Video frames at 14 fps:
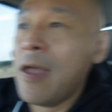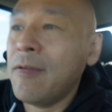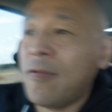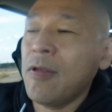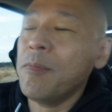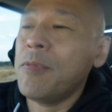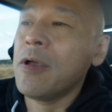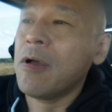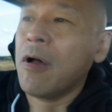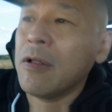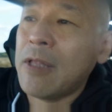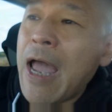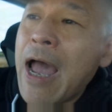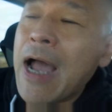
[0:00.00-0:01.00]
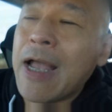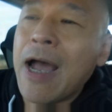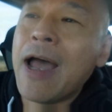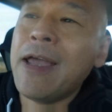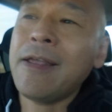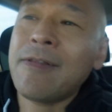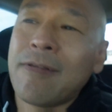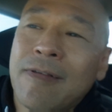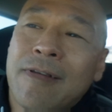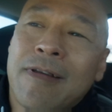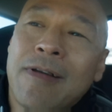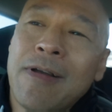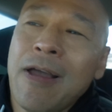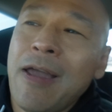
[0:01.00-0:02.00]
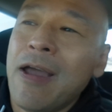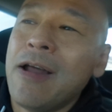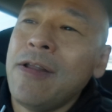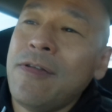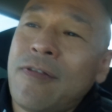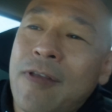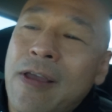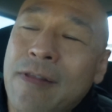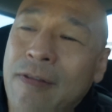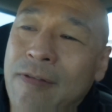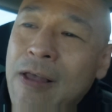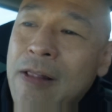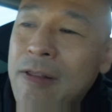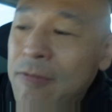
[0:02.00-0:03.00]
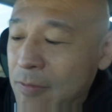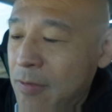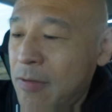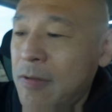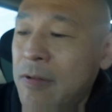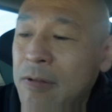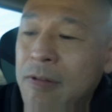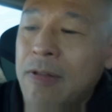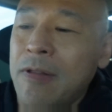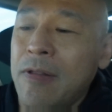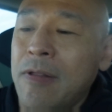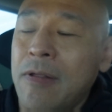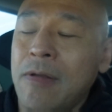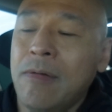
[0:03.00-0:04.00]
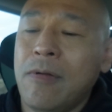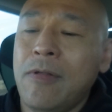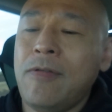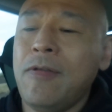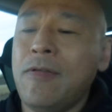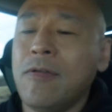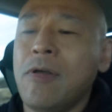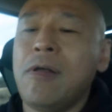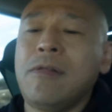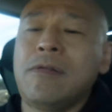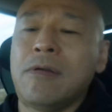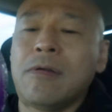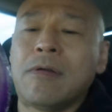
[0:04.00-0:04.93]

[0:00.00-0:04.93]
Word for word: something called agate Hey, how do you say this, Allison? What is this called?